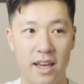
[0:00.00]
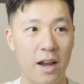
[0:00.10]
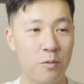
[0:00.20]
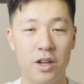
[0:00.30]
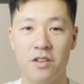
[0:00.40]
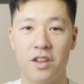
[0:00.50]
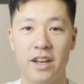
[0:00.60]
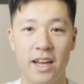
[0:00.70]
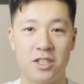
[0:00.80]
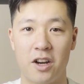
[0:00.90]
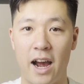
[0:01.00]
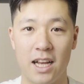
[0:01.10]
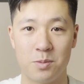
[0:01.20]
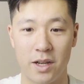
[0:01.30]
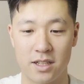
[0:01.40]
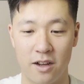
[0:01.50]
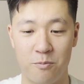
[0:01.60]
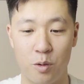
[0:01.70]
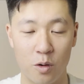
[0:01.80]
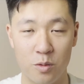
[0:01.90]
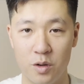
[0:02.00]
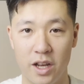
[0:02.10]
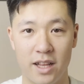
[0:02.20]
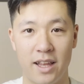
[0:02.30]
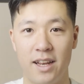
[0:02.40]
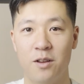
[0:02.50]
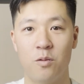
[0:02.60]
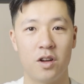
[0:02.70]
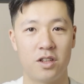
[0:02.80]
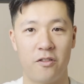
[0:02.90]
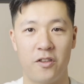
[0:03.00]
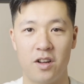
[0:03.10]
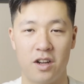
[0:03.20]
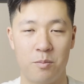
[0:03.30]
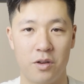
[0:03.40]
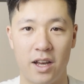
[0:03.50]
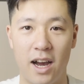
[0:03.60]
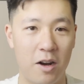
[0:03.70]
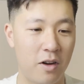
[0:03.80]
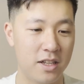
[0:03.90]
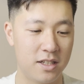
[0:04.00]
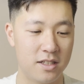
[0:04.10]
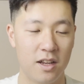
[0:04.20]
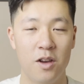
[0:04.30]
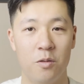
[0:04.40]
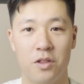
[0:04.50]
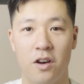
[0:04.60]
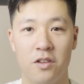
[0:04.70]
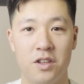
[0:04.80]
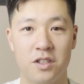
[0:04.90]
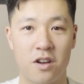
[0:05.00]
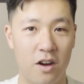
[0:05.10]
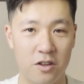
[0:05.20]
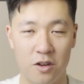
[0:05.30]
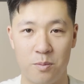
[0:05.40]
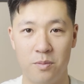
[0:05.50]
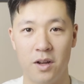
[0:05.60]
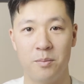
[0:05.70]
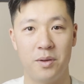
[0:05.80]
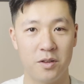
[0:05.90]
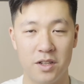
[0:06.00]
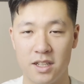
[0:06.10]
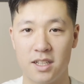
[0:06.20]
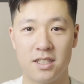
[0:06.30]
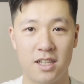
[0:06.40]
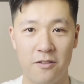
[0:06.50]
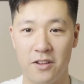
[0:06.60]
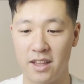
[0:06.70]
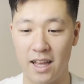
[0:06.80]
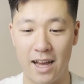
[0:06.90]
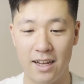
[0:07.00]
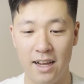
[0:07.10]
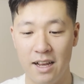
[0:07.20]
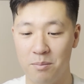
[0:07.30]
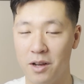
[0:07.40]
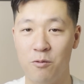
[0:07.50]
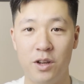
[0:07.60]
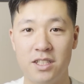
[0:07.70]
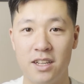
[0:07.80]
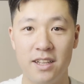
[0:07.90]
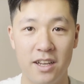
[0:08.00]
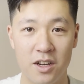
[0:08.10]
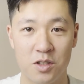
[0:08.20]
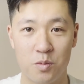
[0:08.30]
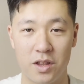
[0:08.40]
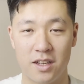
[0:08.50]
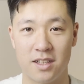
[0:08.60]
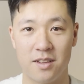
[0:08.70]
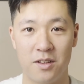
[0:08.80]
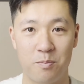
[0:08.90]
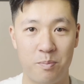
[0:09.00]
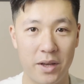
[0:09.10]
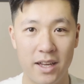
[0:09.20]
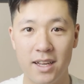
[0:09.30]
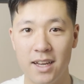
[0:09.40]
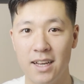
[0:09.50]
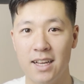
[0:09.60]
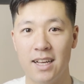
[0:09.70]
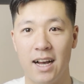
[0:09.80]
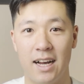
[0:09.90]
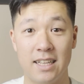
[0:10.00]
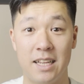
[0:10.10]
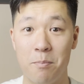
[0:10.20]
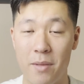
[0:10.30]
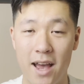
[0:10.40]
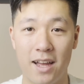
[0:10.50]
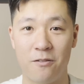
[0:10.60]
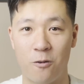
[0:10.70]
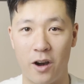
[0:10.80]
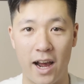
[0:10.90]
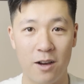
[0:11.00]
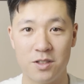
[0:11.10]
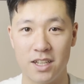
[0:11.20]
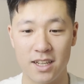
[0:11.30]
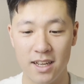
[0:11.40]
get rid of the nature aspect of Port Moody, and they didn't want to fill it up with high rises, with all these condo buildings and stuff like that. But in recent years, with the big demand for housing,